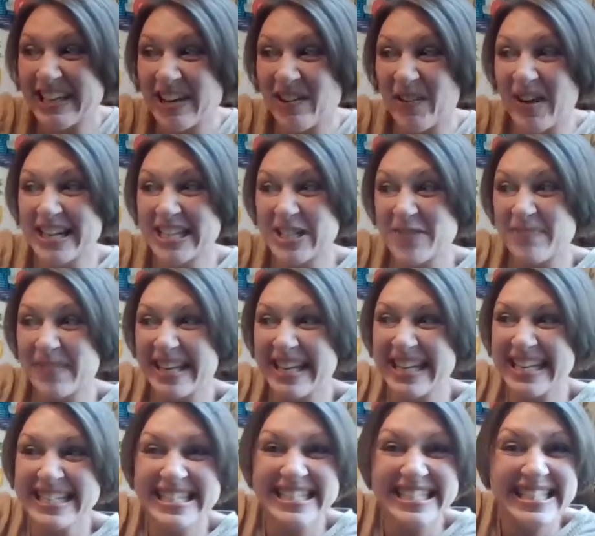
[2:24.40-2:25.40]
going to
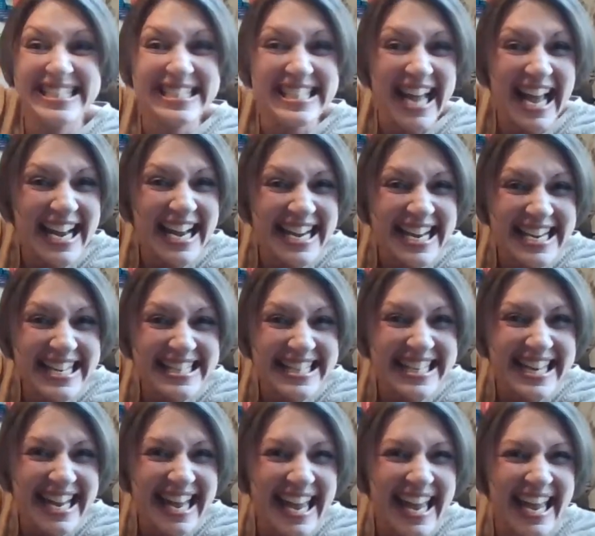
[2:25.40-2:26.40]
be sunny
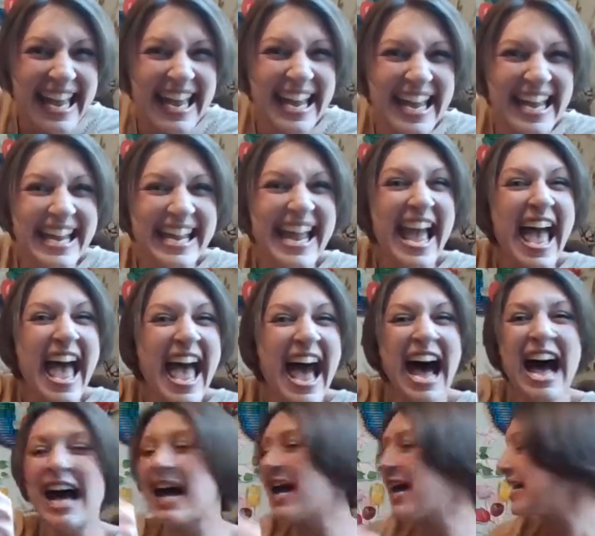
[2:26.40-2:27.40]
today,
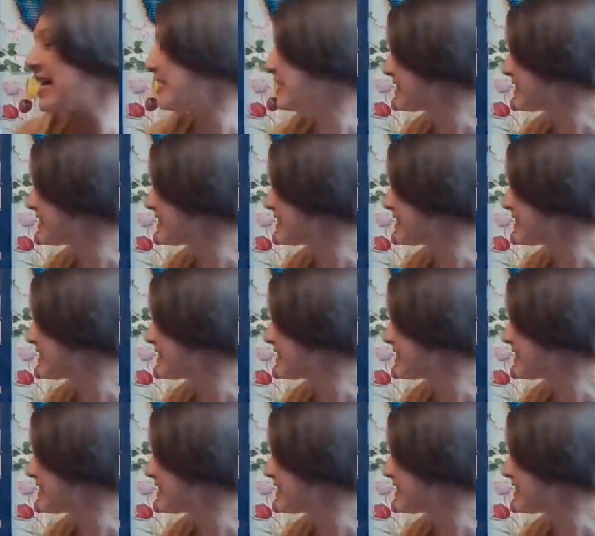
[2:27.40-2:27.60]
high